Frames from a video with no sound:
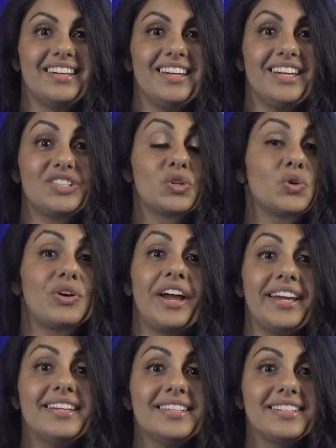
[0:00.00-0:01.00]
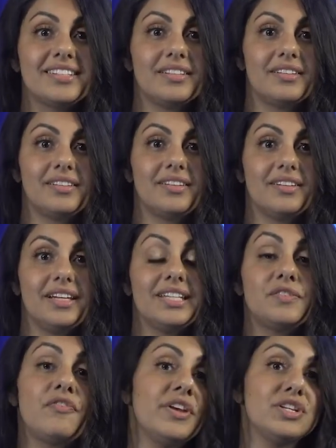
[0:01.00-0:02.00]
his grace,
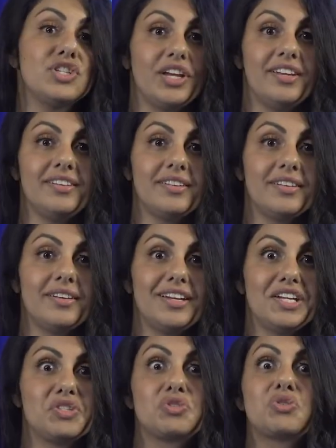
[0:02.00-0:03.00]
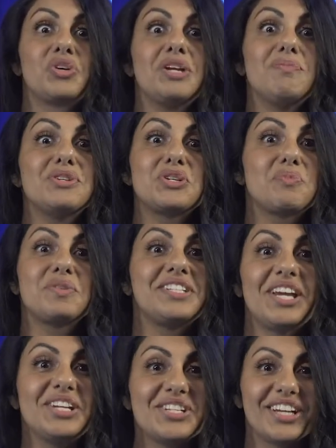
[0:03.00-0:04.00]
his vision, his dream
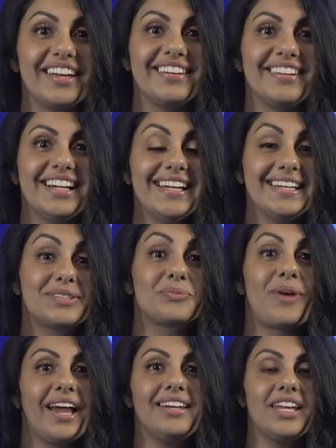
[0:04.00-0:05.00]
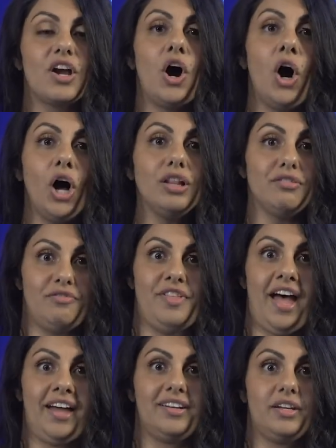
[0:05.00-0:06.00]
interpretation, his writing, all of
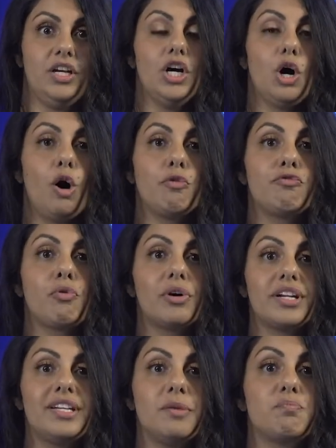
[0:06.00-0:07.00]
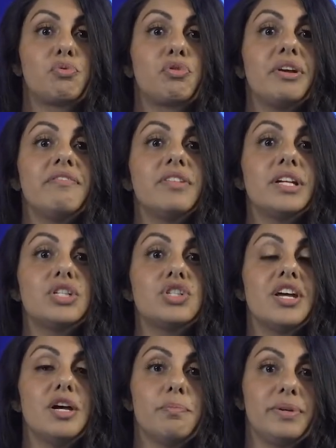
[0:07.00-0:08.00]
that afforded him privileged
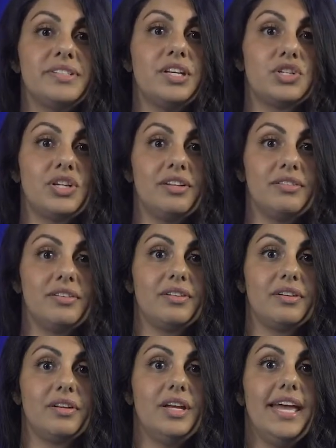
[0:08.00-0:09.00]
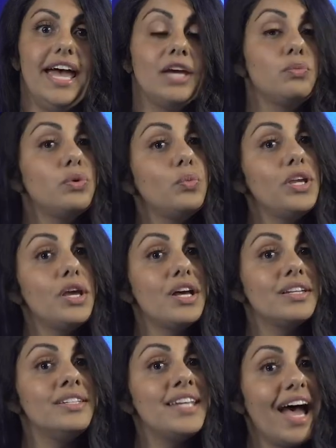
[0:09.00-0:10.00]
position. And when we
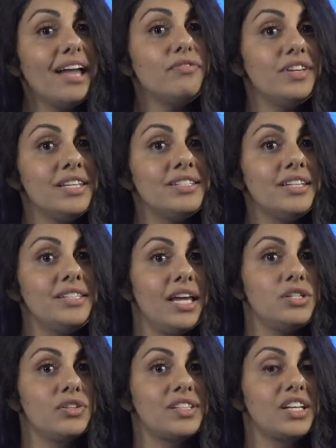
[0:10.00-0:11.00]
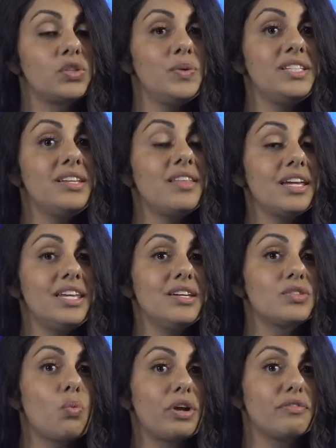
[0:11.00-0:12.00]
dive into Daniel 6, we see that he
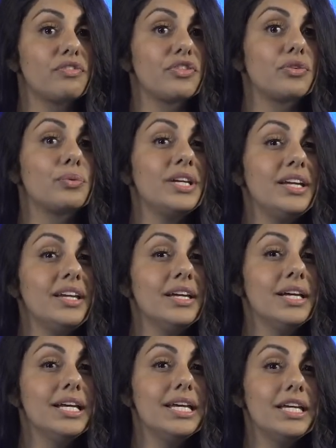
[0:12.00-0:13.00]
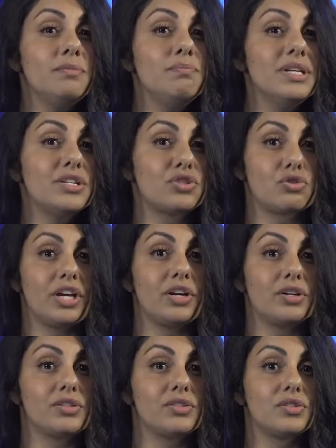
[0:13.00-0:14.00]
is one of 3
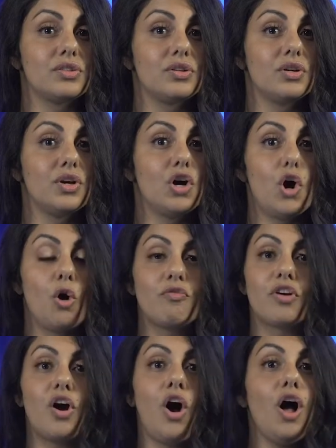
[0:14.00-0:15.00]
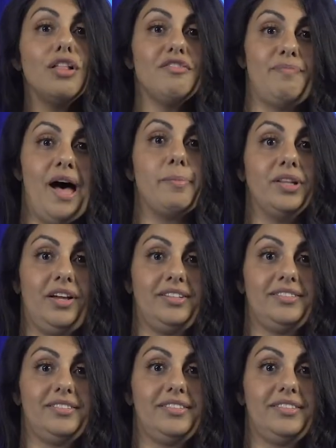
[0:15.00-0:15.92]
administrators over all of Babylon.